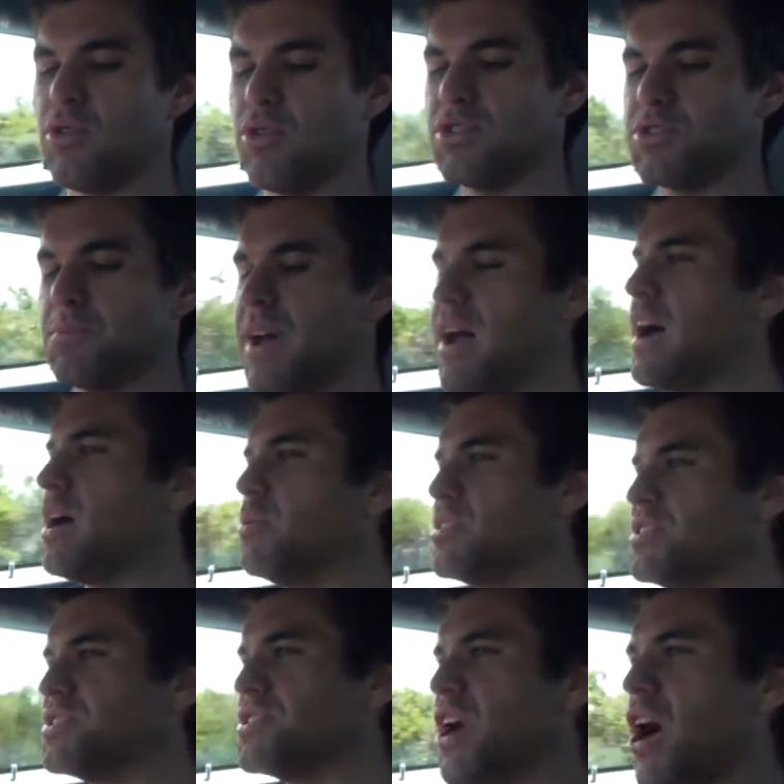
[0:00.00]
horsepower,
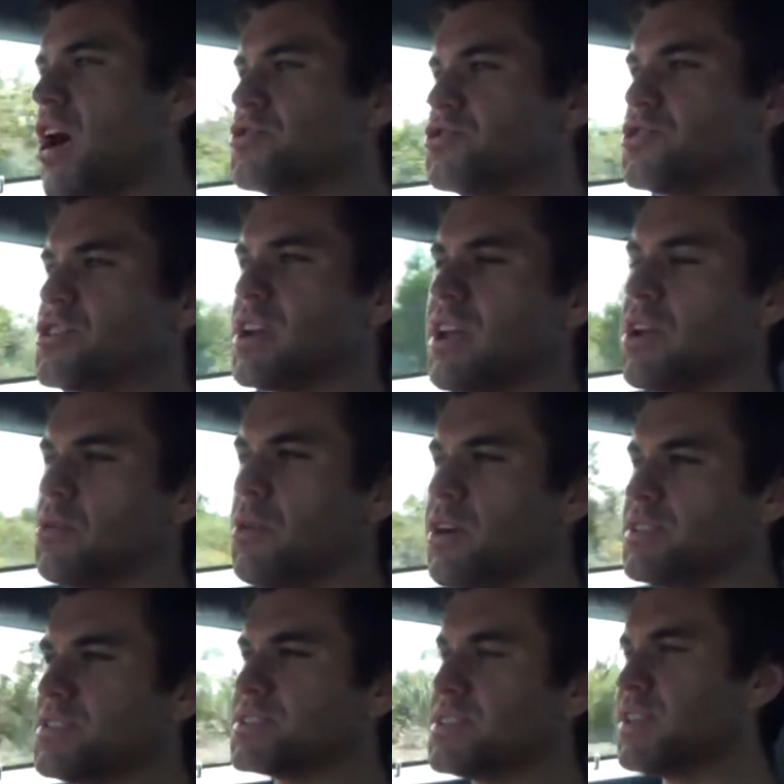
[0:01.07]
which is 100
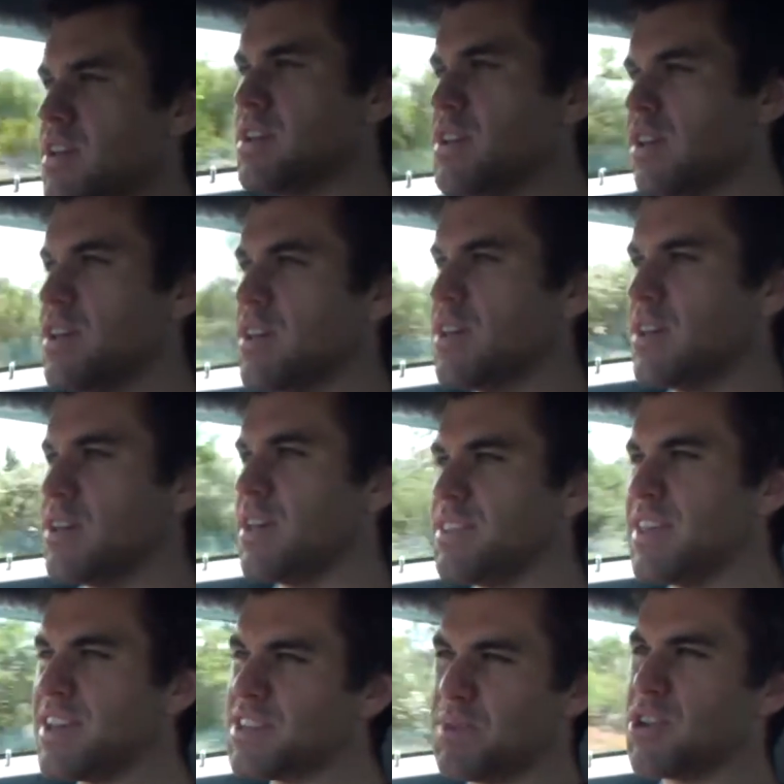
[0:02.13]
kilowatts.
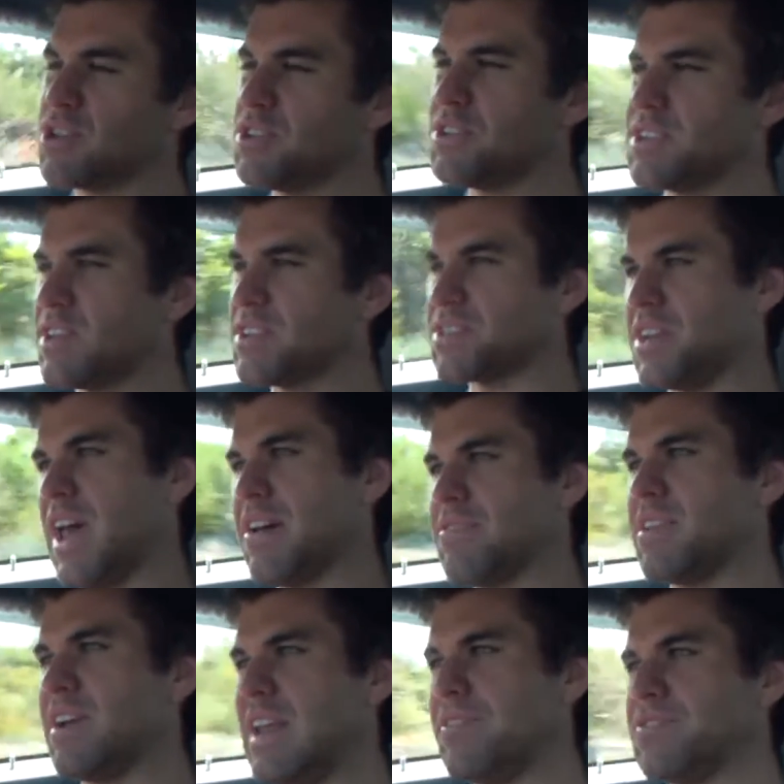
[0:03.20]
That's because it doesn't have
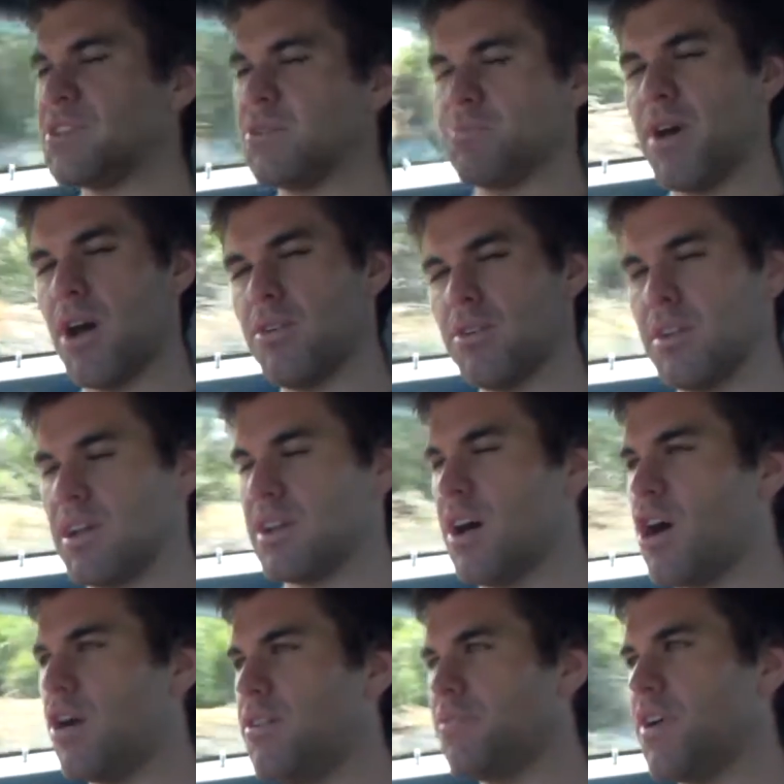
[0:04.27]
the lift component at
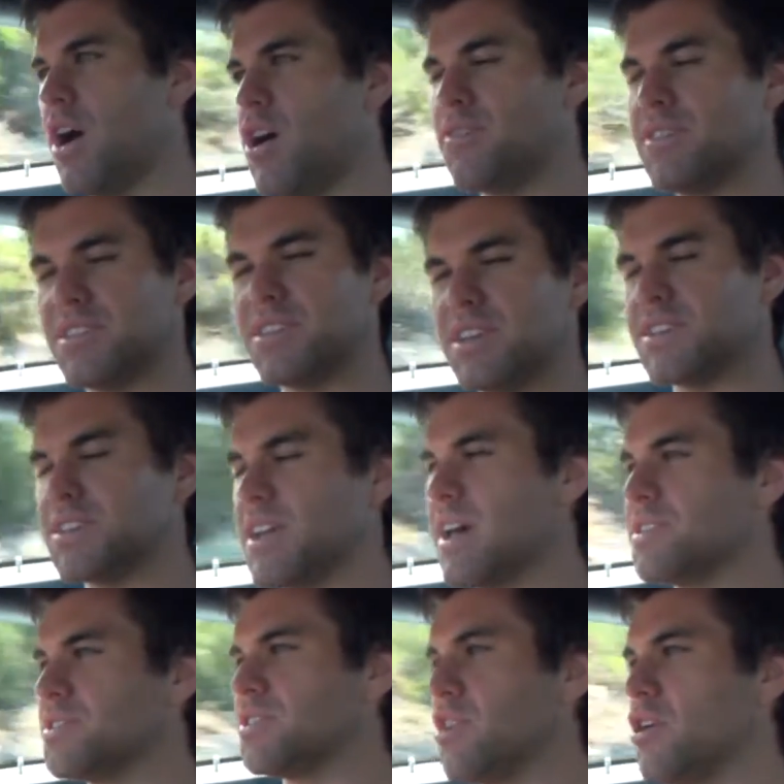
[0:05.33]
over
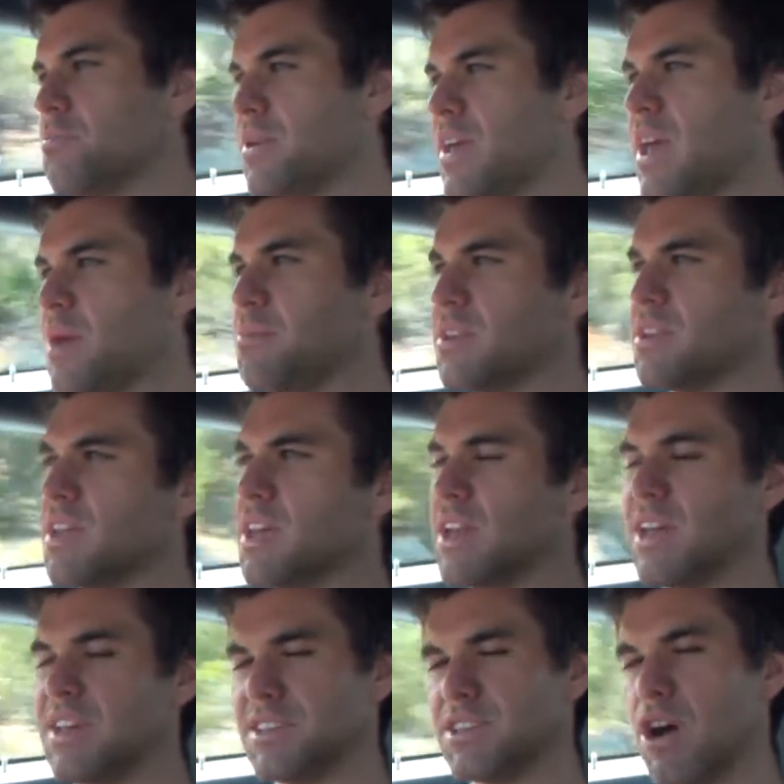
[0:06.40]
6,000 RPM that the
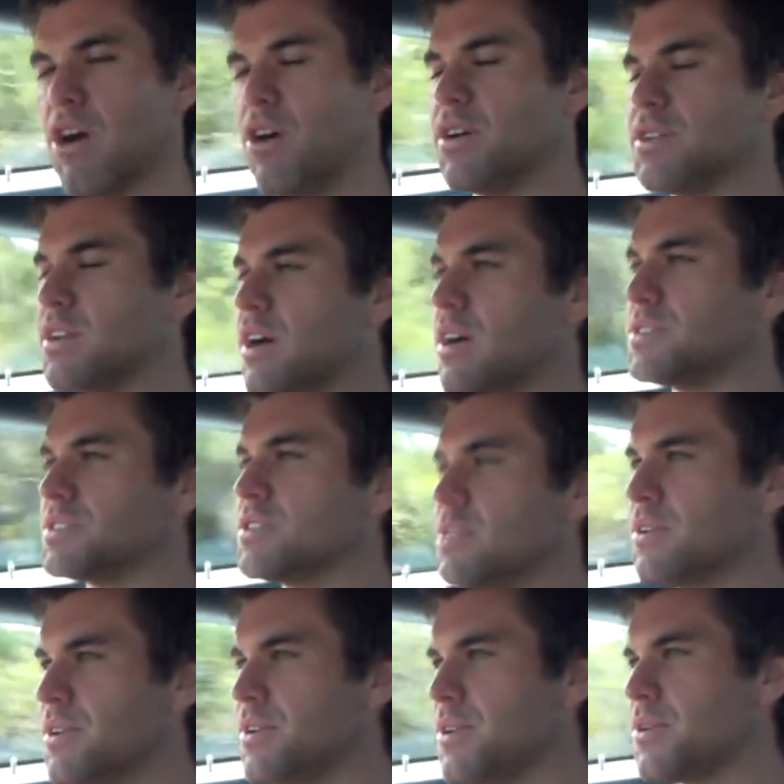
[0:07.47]
Elise R does.
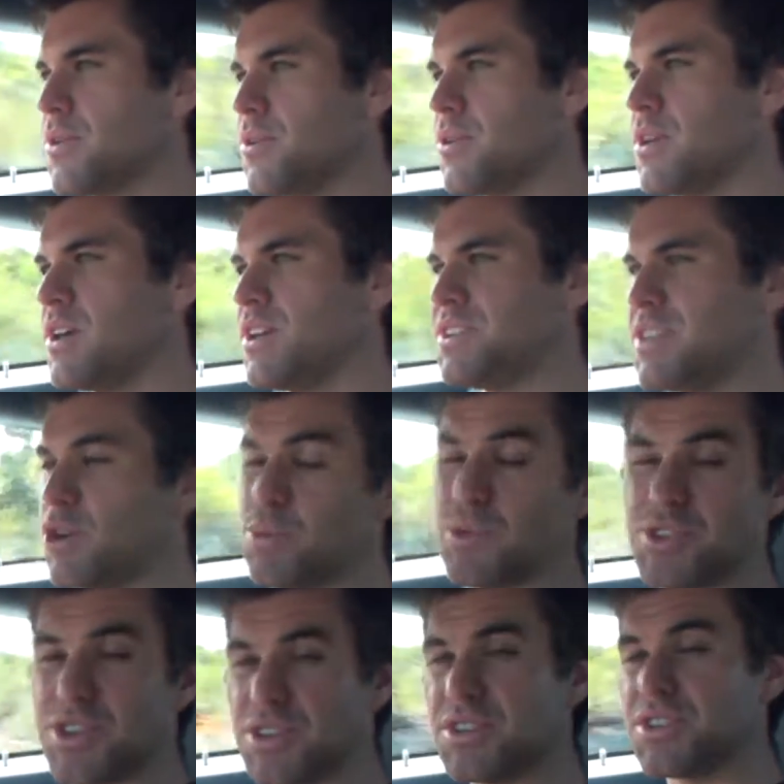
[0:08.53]
It still
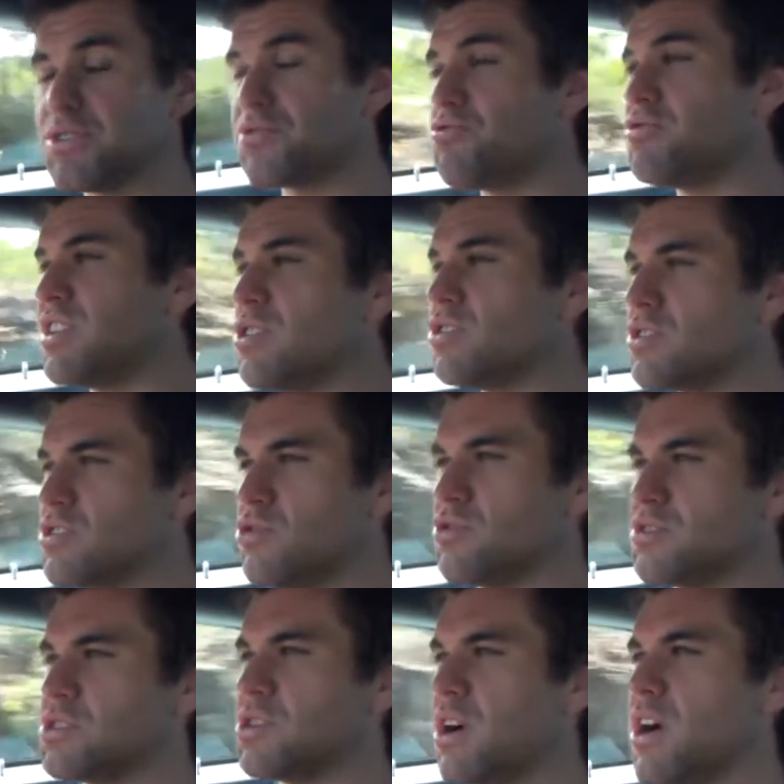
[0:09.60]
produces a really good 0
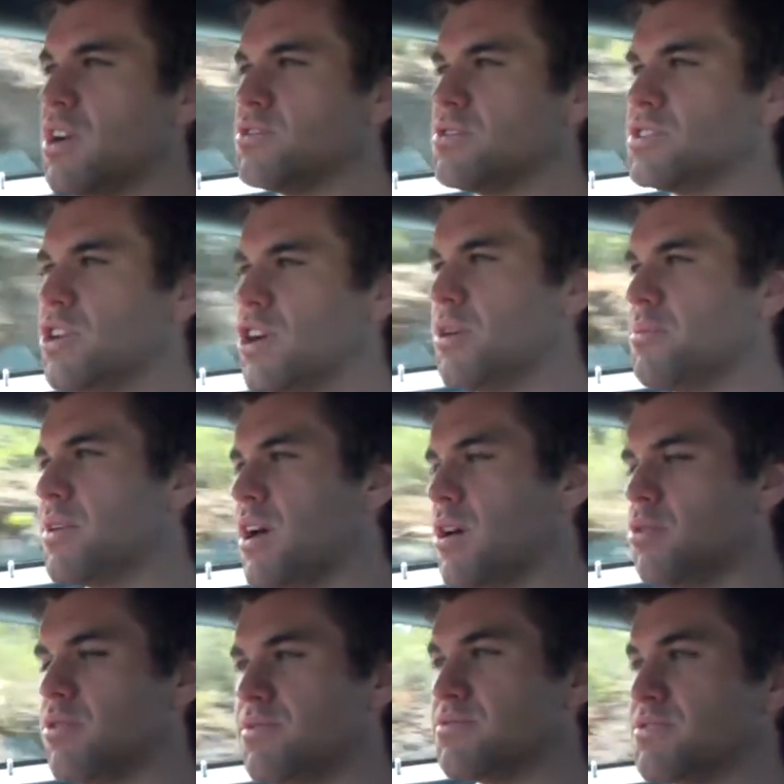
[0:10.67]
to 100 time
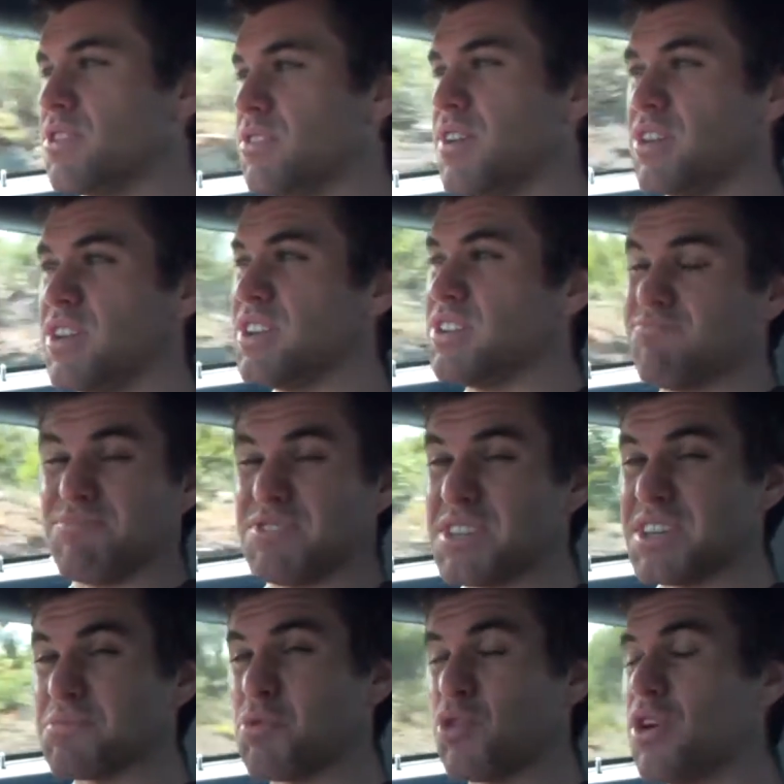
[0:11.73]
though of only
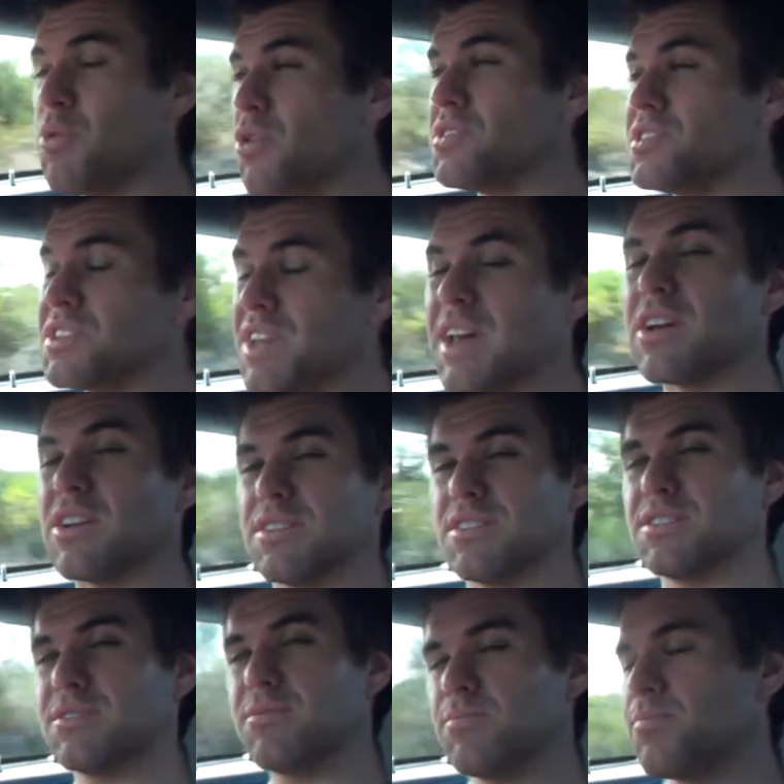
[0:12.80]
6.1 seconds.